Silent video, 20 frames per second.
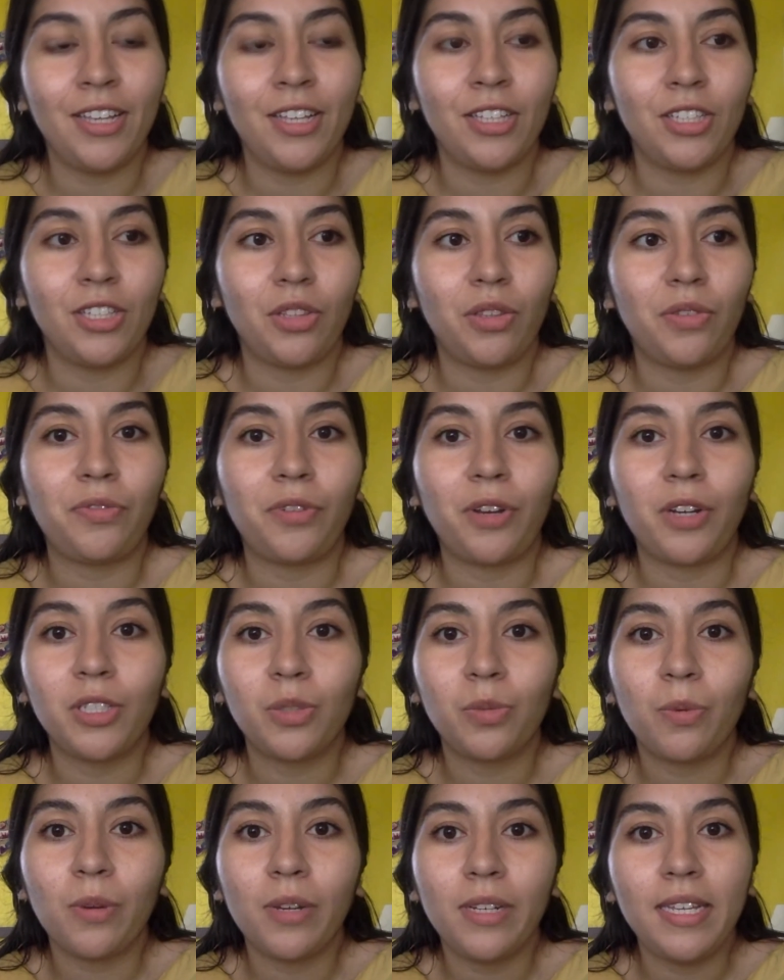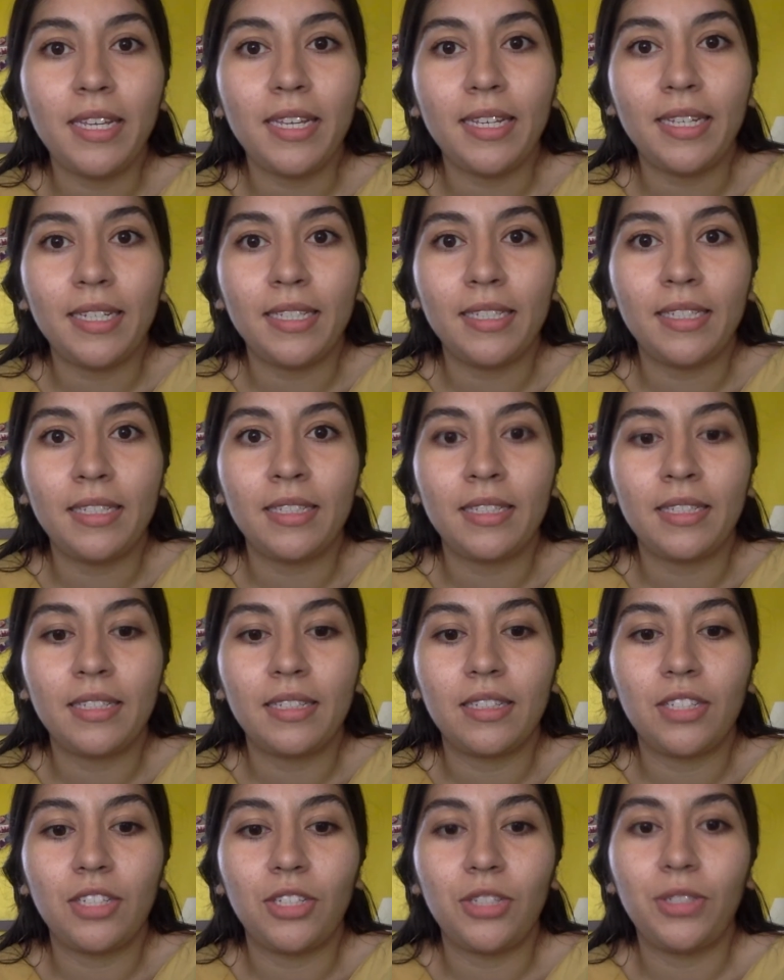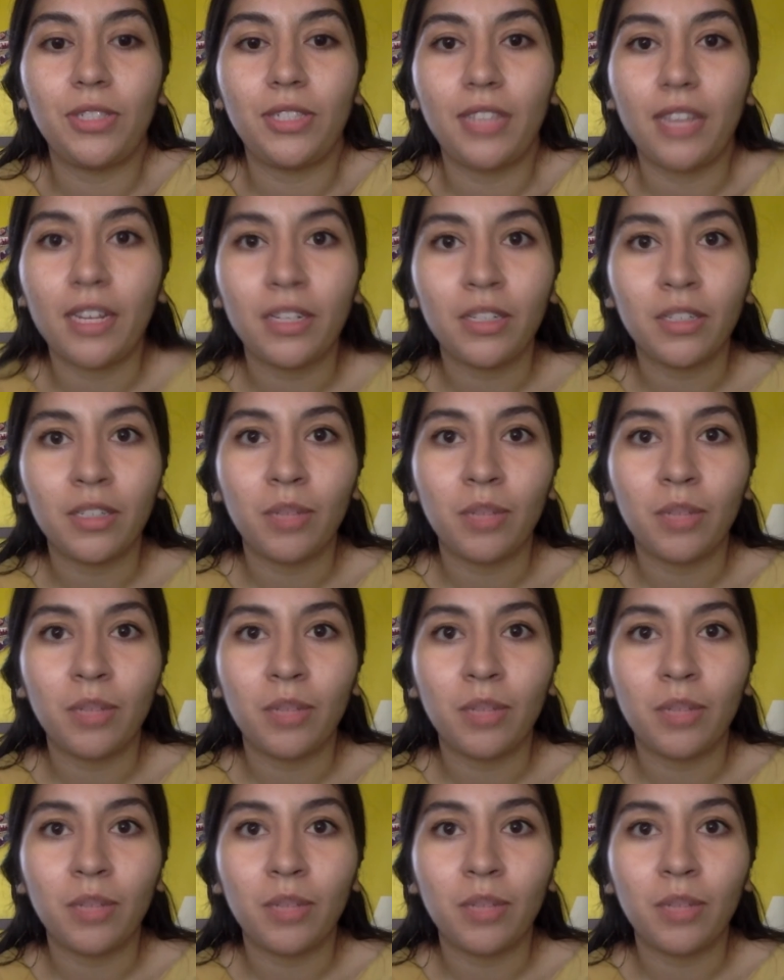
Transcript: So, the first one is to snuggle